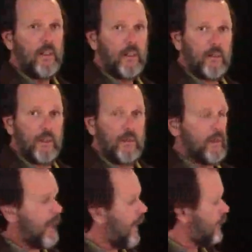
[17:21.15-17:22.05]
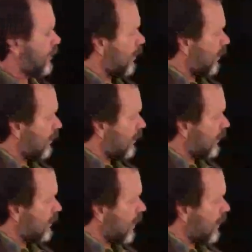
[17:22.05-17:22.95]
Clearly it has all of the
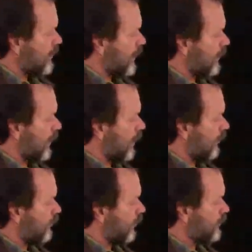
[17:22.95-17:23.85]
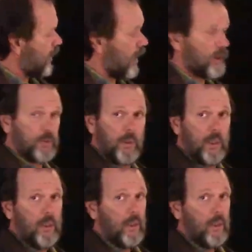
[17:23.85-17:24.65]
time in there from Joshua